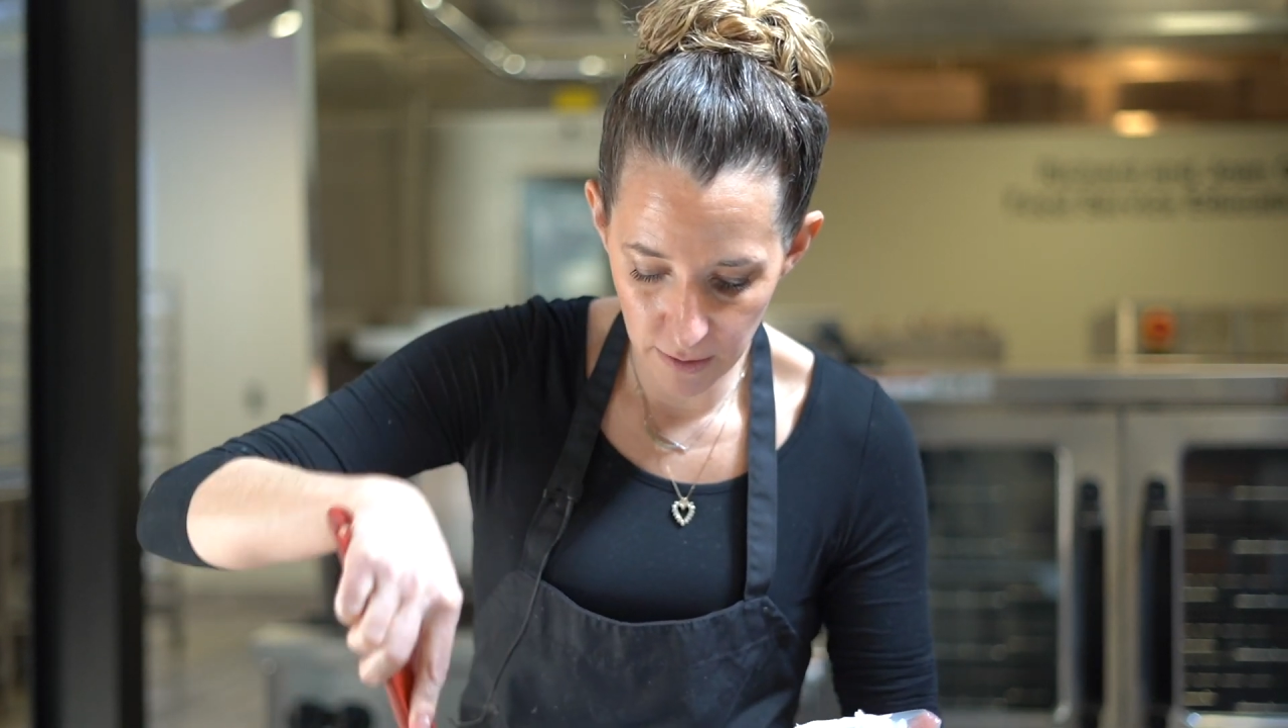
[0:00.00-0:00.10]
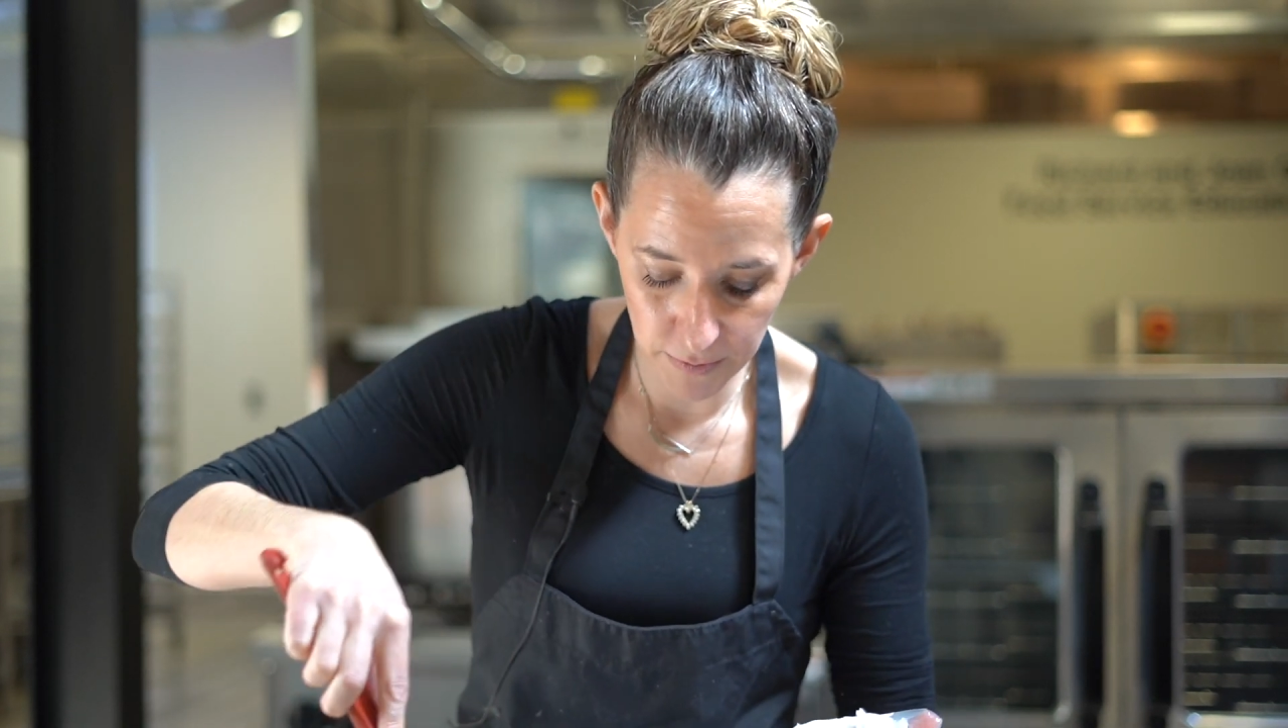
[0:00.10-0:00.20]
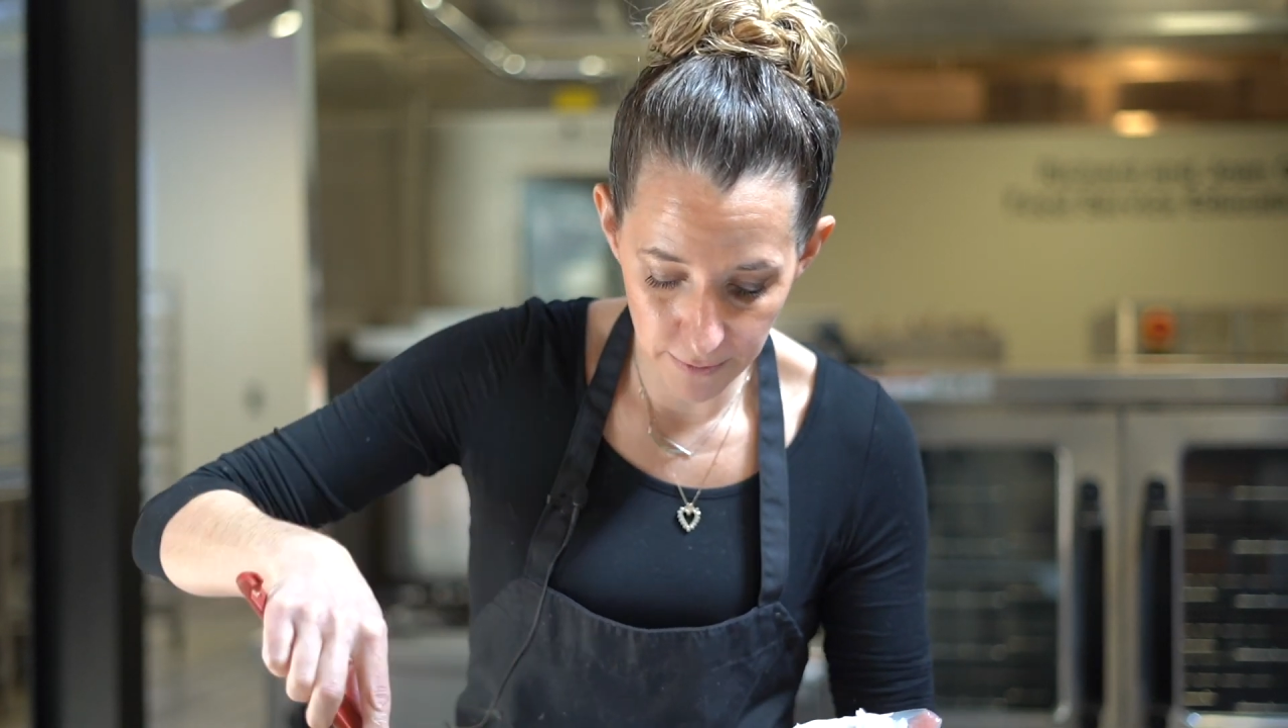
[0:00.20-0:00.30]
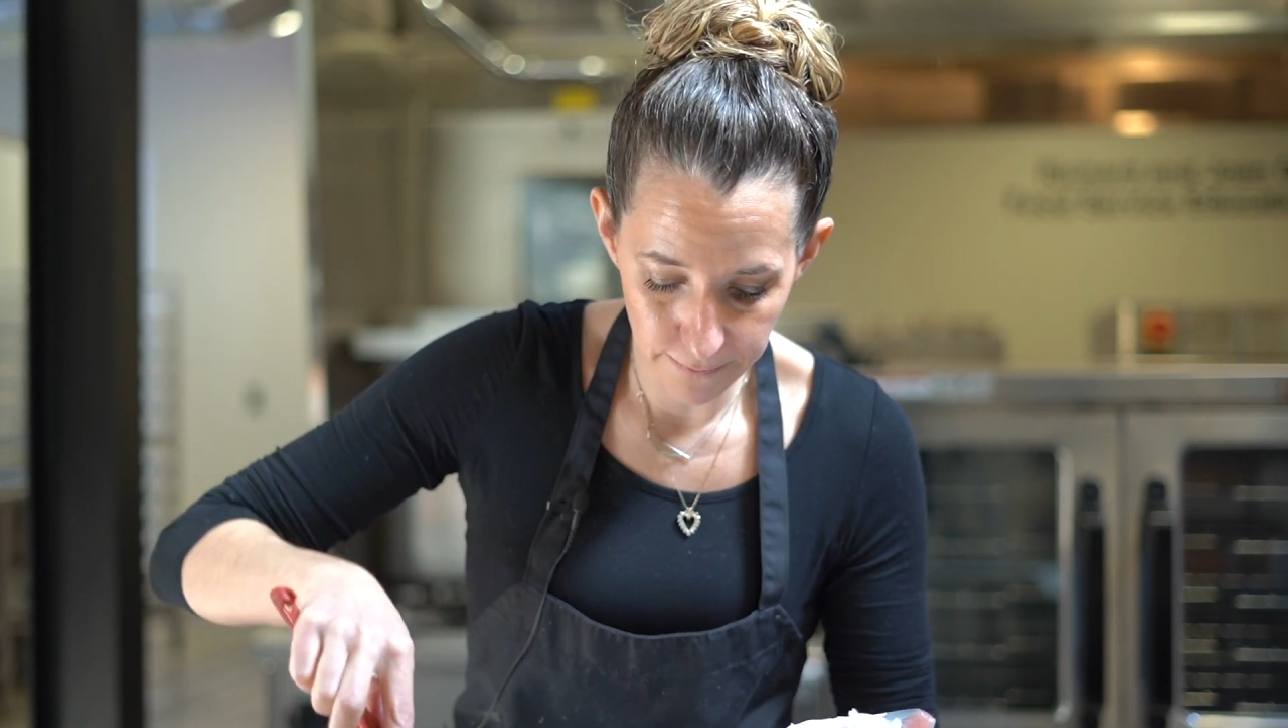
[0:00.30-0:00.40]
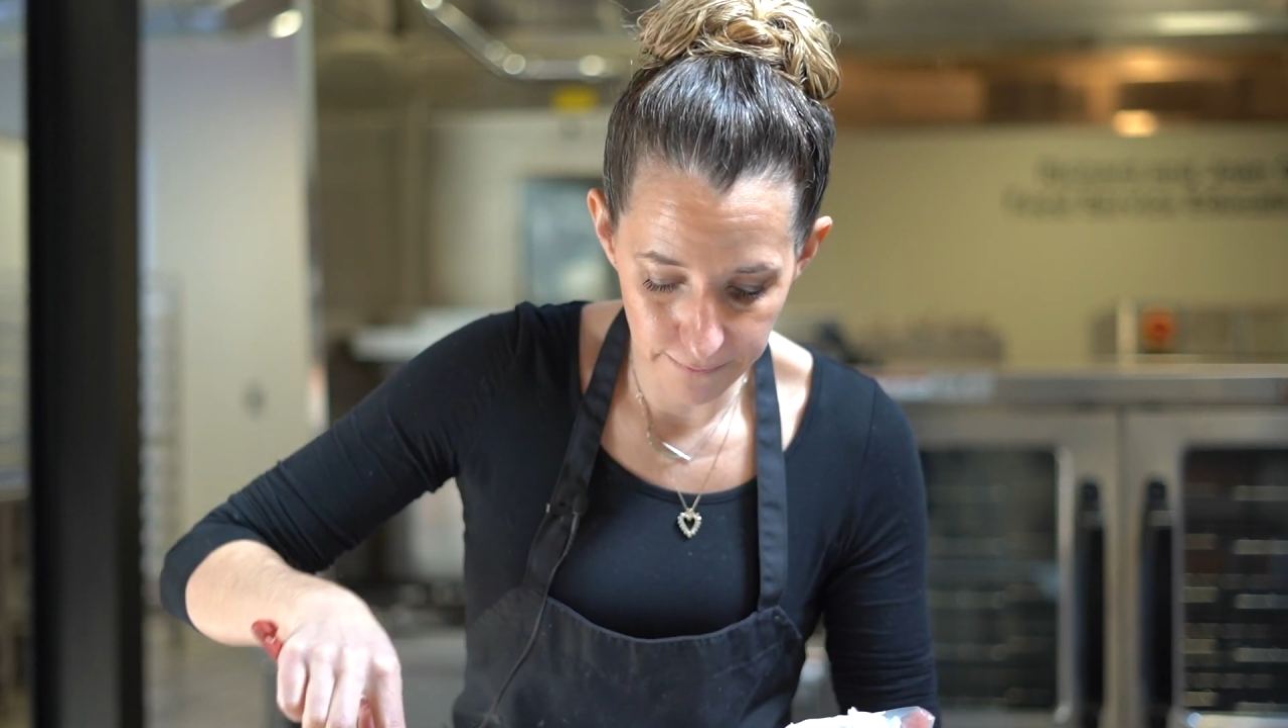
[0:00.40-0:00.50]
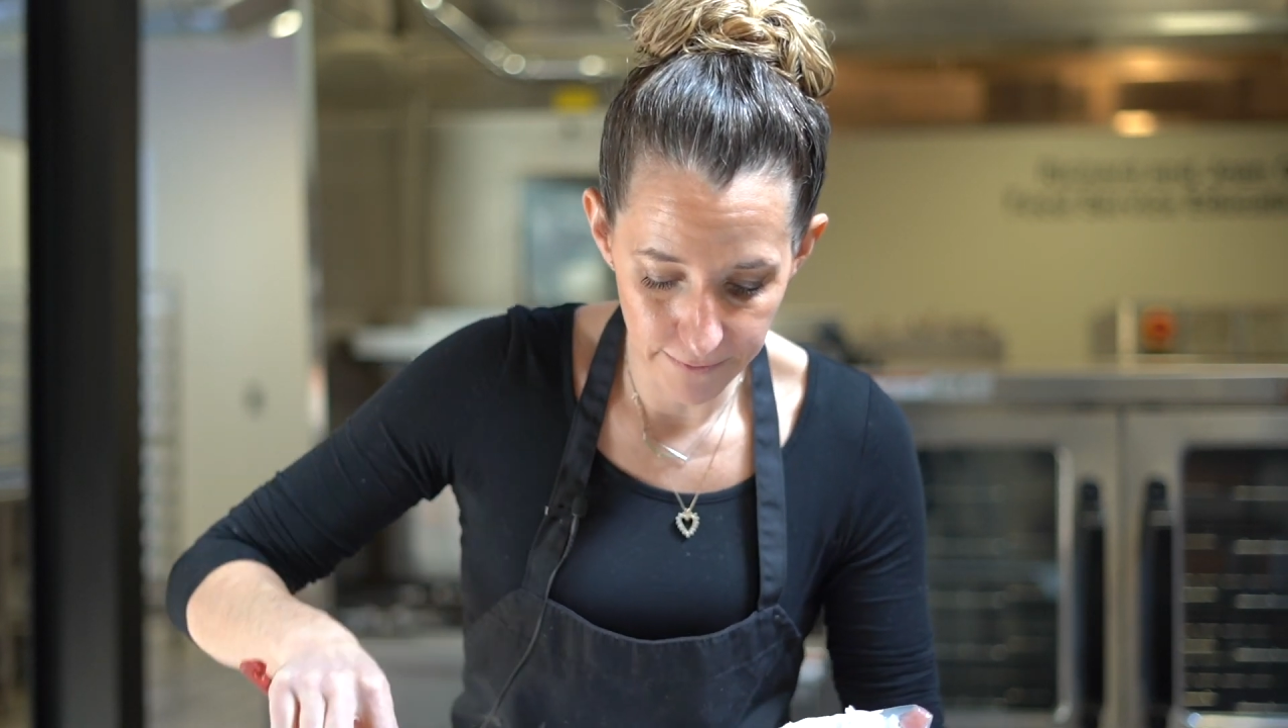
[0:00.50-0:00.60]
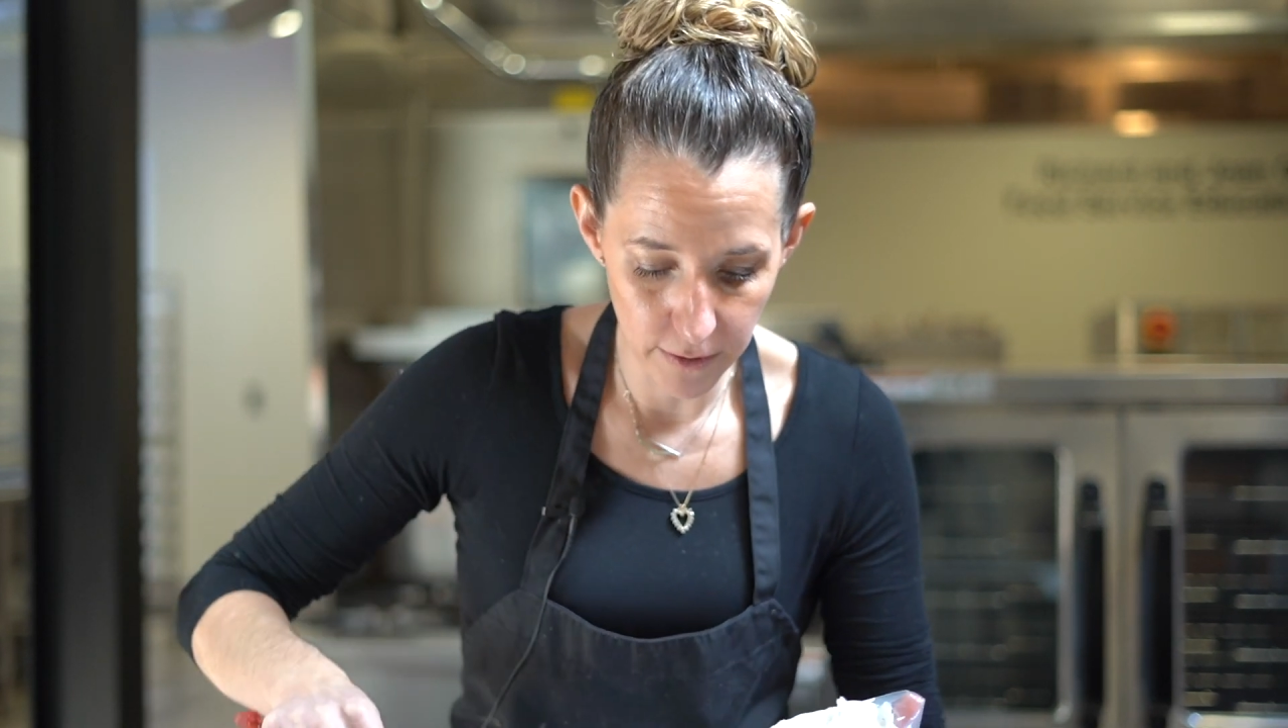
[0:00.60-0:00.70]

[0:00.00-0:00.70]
I'm going to